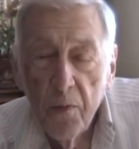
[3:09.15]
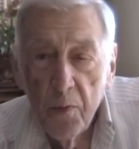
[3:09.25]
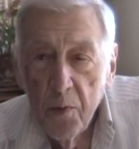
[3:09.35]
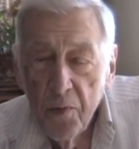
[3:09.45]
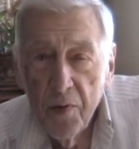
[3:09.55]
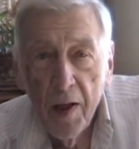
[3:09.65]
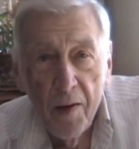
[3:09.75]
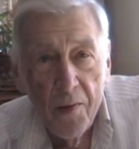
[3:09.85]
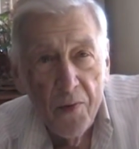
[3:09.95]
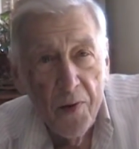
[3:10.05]
Fruit
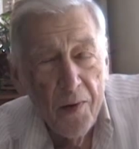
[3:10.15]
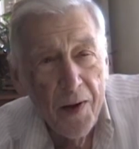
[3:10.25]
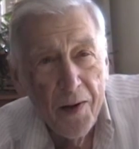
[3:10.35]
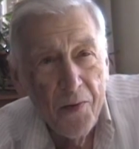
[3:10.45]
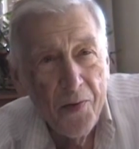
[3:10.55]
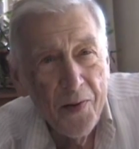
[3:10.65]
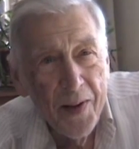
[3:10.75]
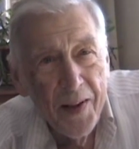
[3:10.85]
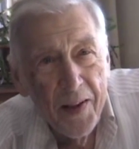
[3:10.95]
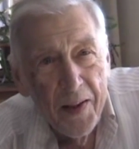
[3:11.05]
salad Sundays.
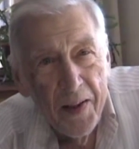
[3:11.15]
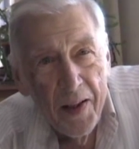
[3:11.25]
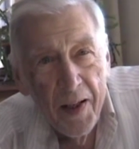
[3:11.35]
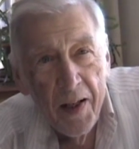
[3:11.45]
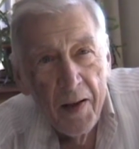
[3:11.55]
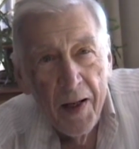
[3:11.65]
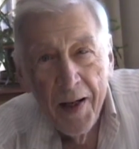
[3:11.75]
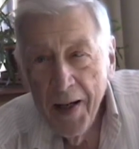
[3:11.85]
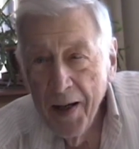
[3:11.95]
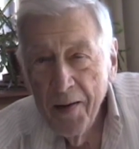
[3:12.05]

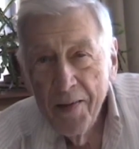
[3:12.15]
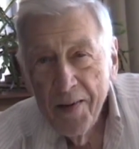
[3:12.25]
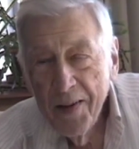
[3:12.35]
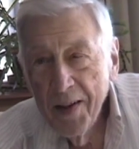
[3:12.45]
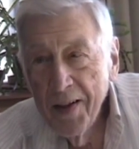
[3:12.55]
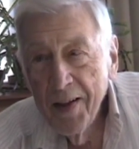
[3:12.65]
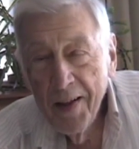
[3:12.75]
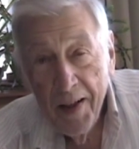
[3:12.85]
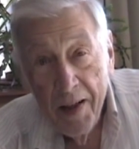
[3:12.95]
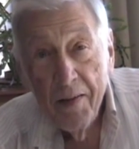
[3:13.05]
And
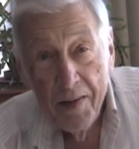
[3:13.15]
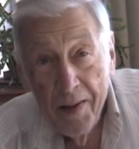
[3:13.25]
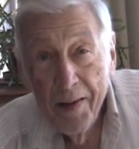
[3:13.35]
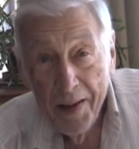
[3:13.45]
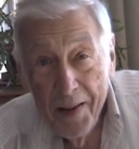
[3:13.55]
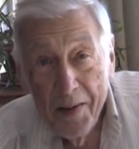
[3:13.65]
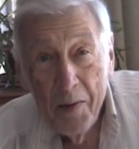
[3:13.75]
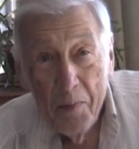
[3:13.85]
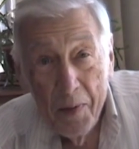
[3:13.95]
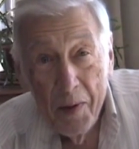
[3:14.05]
I did eat
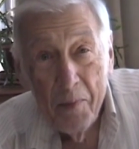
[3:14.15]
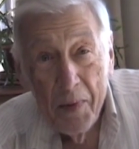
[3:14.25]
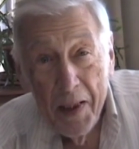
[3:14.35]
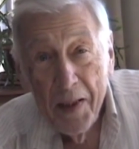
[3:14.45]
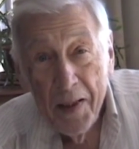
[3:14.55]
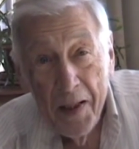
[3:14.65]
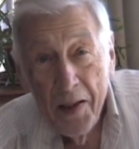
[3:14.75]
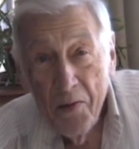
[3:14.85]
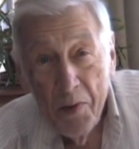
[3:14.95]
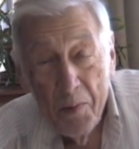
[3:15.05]
them, but man, I
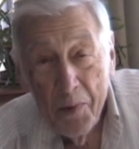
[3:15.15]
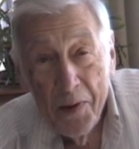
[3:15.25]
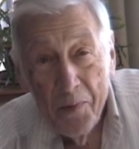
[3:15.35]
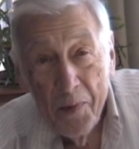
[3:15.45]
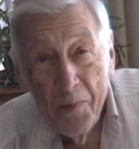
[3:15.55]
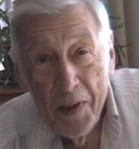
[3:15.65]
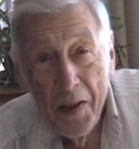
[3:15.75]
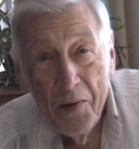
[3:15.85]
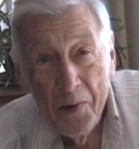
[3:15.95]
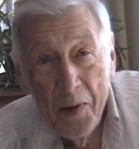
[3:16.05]
had some weird
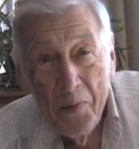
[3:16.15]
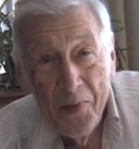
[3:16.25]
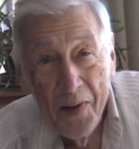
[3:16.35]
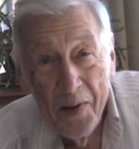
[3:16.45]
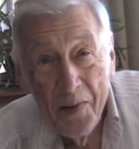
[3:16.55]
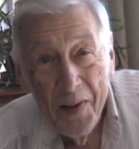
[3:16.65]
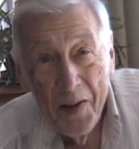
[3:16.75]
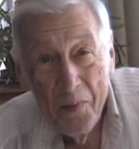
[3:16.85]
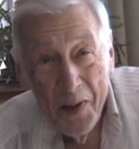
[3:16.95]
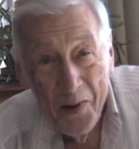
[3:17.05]

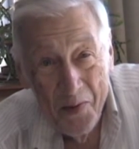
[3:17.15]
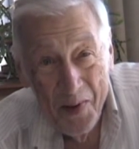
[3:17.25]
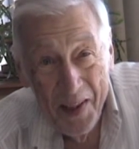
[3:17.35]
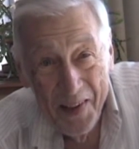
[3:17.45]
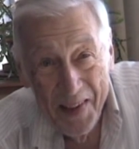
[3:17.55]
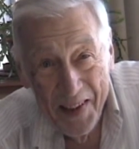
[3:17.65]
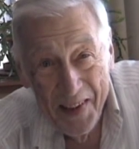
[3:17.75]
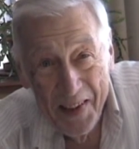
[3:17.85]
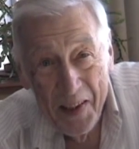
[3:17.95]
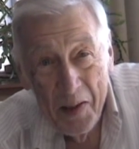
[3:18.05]
nightmares
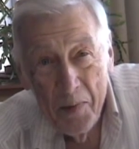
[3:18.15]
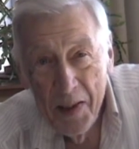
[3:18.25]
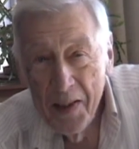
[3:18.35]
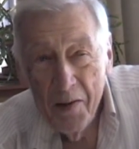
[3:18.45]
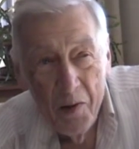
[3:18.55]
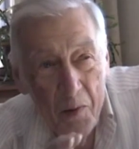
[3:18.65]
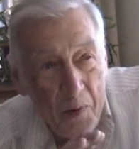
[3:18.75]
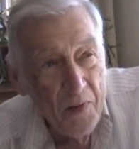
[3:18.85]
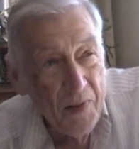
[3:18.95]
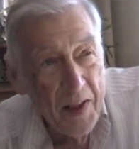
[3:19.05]
that night. I mean, he
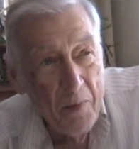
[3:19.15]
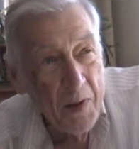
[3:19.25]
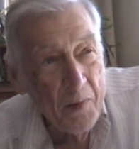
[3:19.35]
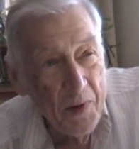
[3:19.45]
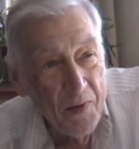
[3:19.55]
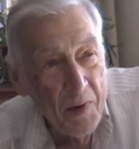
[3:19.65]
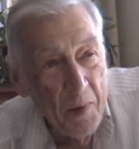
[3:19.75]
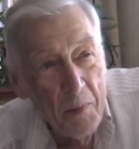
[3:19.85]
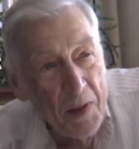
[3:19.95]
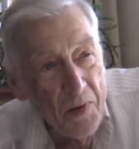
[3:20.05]
always came up with some,
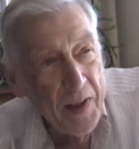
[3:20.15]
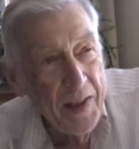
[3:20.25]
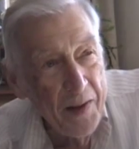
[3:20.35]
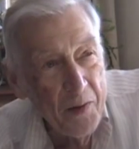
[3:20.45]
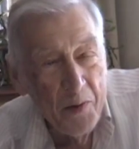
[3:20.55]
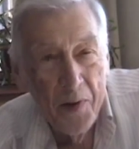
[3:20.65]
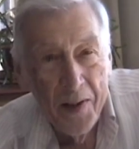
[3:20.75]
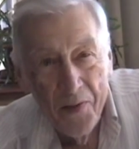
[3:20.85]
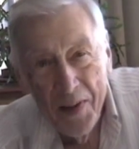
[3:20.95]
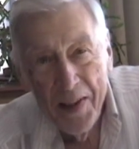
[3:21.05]
I bet you can't do
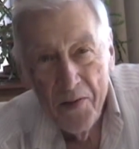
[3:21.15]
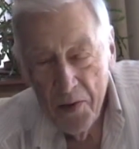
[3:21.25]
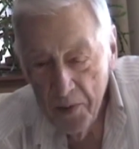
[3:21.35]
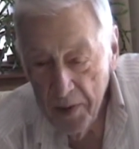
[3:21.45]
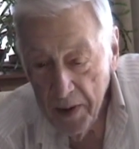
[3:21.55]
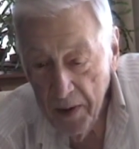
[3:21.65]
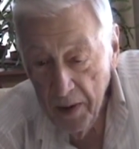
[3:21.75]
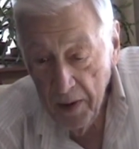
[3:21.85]
this, can't you do that.